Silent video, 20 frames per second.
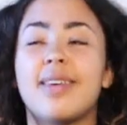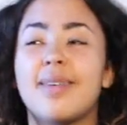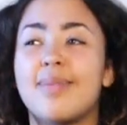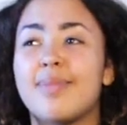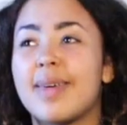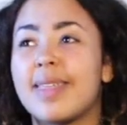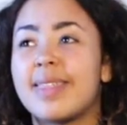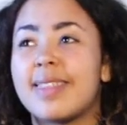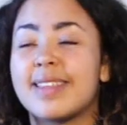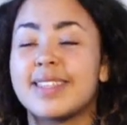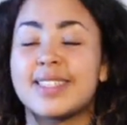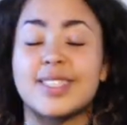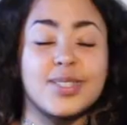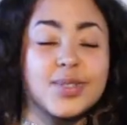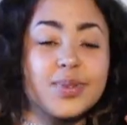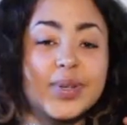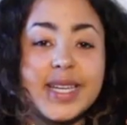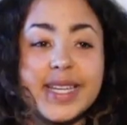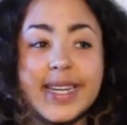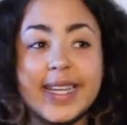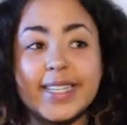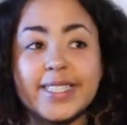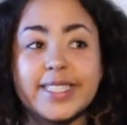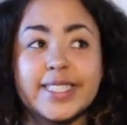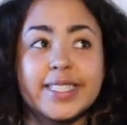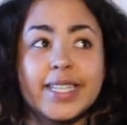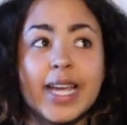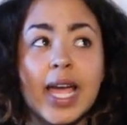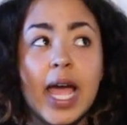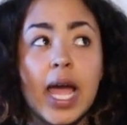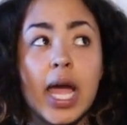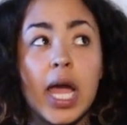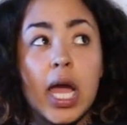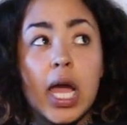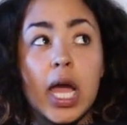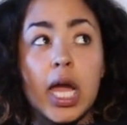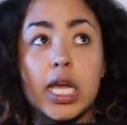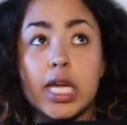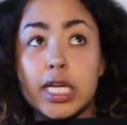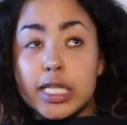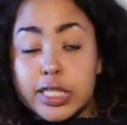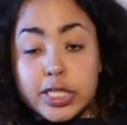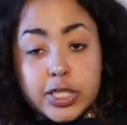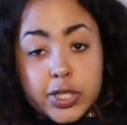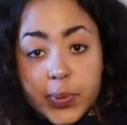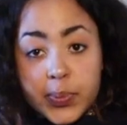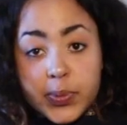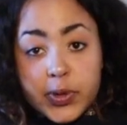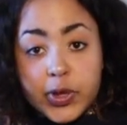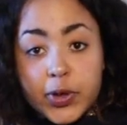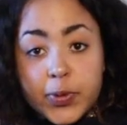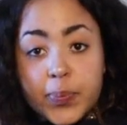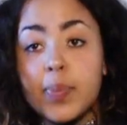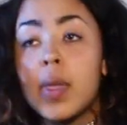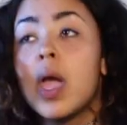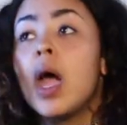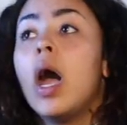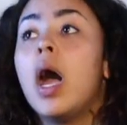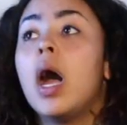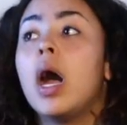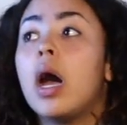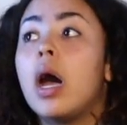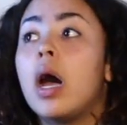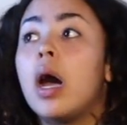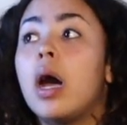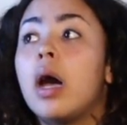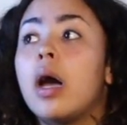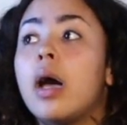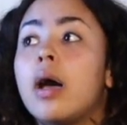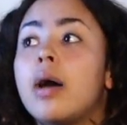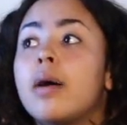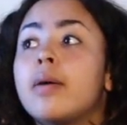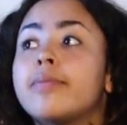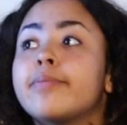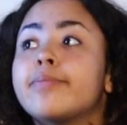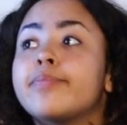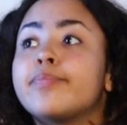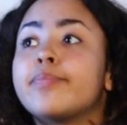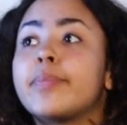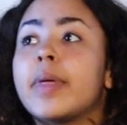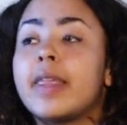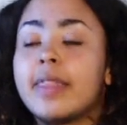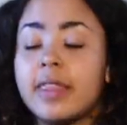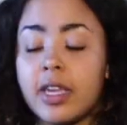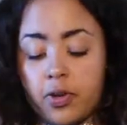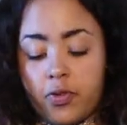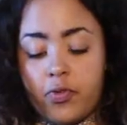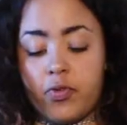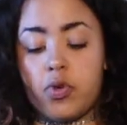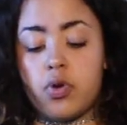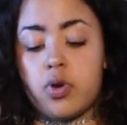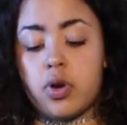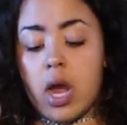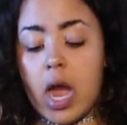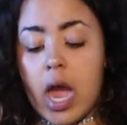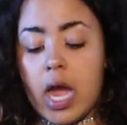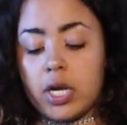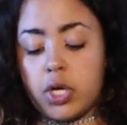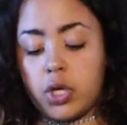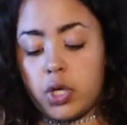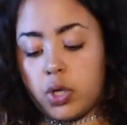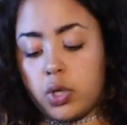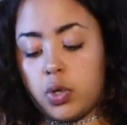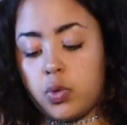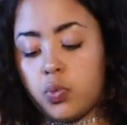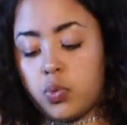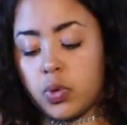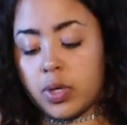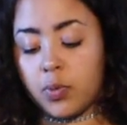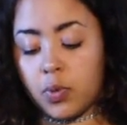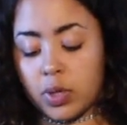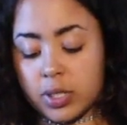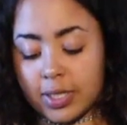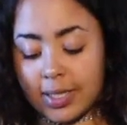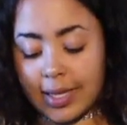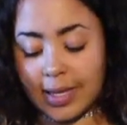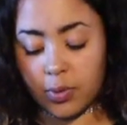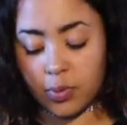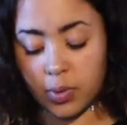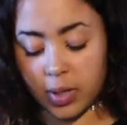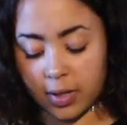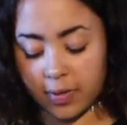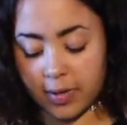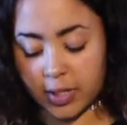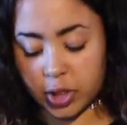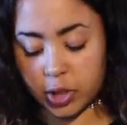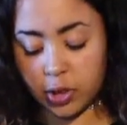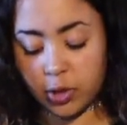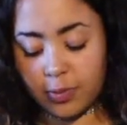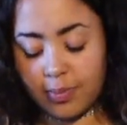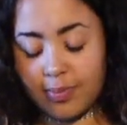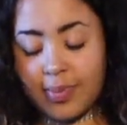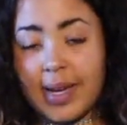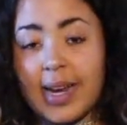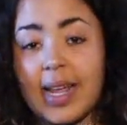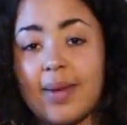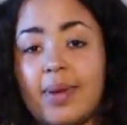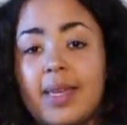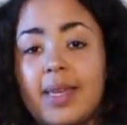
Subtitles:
them the Swedish Insomnium, and therefore I wouldn't want to get rid of the shirt, but I